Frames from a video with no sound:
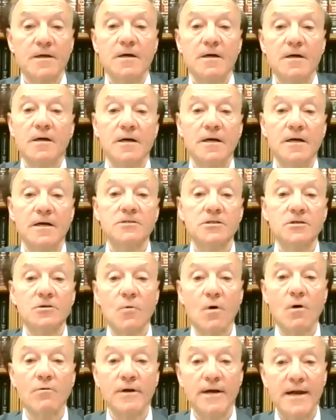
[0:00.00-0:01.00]
Right? So
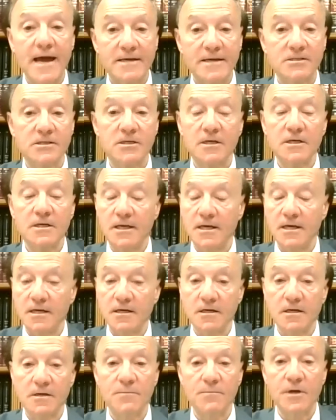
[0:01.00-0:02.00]
you own an asset. Again,
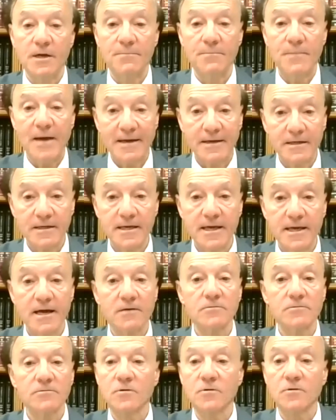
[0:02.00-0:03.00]
it could be a bank
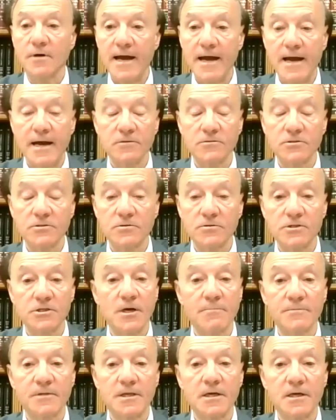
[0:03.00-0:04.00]
account or a house or
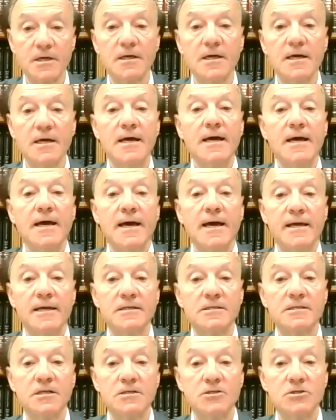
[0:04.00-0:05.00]
something. And it
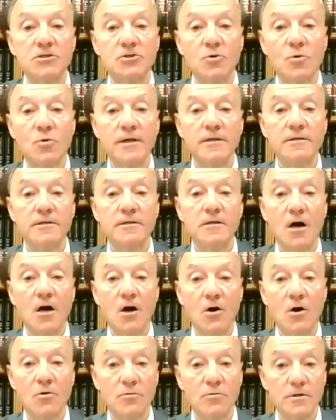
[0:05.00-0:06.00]
says joint
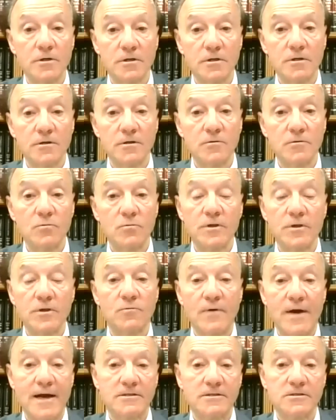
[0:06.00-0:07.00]
owner with
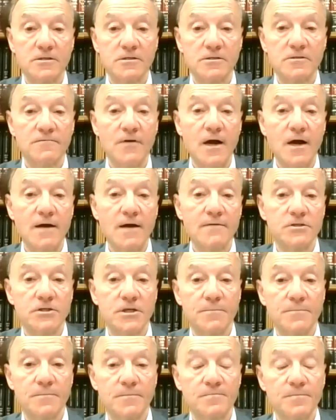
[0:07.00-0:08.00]
rights of
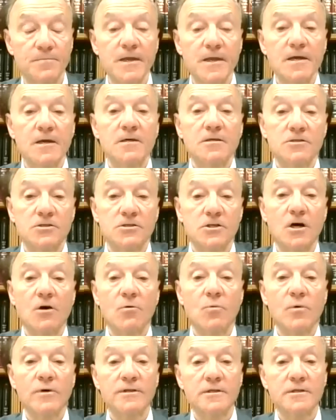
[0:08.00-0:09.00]
survivorship. So
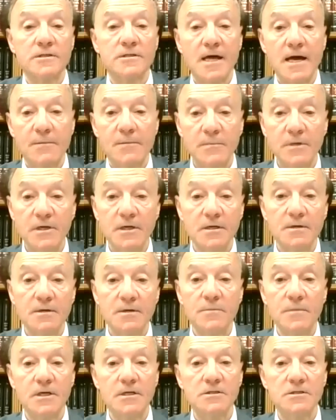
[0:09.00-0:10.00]
what does that mean? It
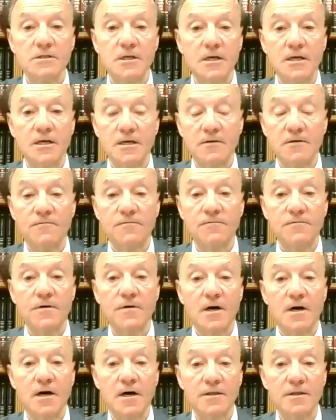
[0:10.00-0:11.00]
means that if
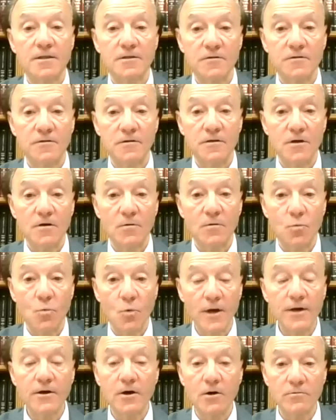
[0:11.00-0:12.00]
the
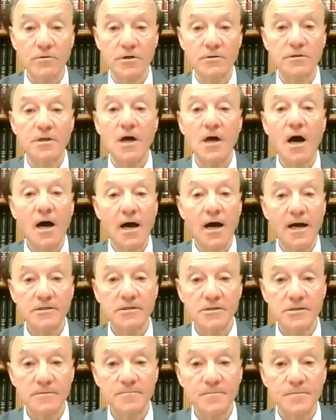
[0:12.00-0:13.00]
one owner
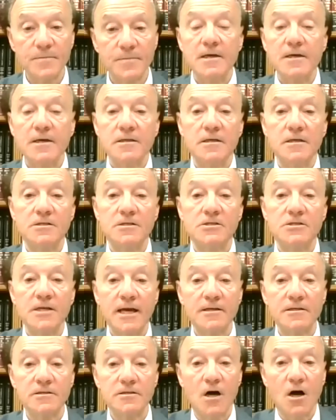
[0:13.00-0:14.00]
dies, the
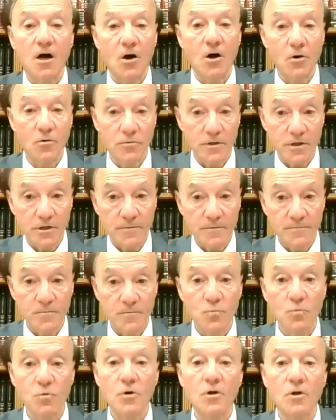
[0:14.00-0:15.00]
second owner
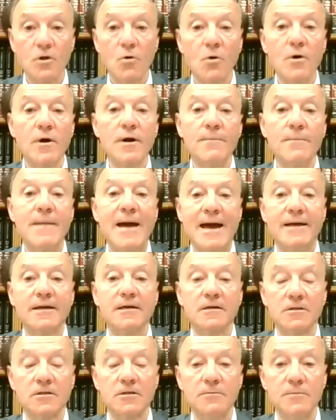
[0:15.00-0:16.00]
will
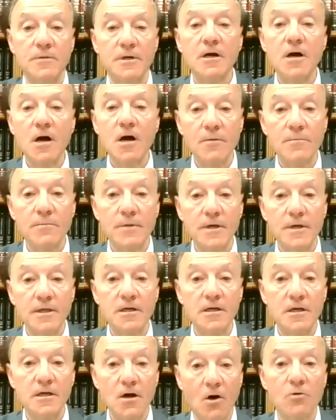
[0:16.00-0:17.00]
automatically become
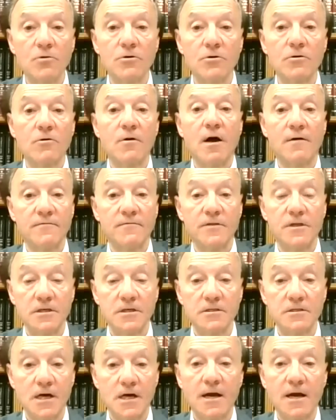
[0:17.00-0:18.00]
the owner of the
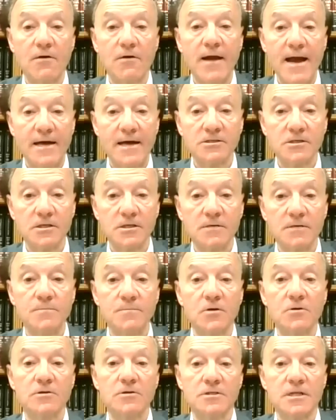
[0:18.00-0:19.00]
entire asset
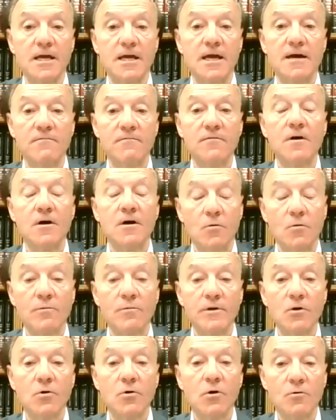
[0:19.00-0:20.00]
because they have what we
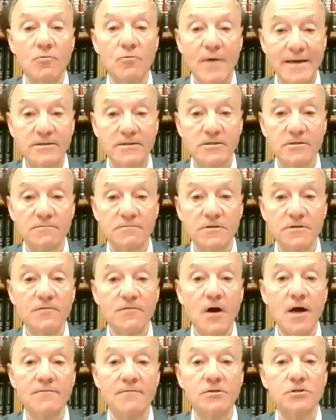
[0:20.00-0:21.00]
call rights of
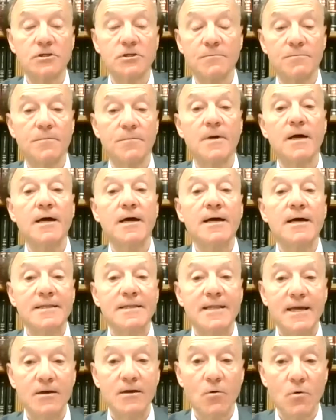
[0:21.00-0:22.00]
survivorship.
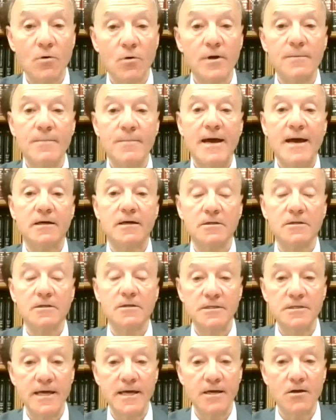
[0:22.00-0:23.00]
They
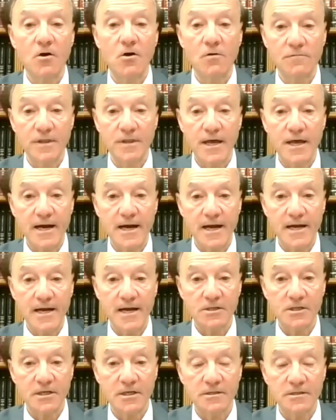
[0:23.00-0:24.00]
automatically take over that
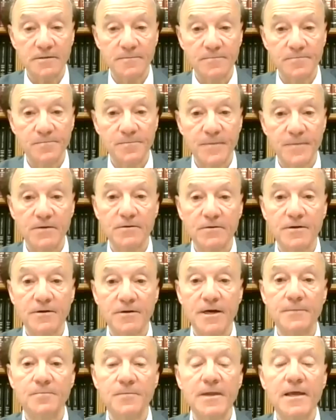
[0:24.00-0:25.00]
asset.
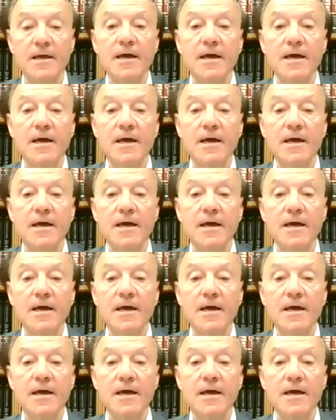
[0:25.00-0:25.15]
Okay?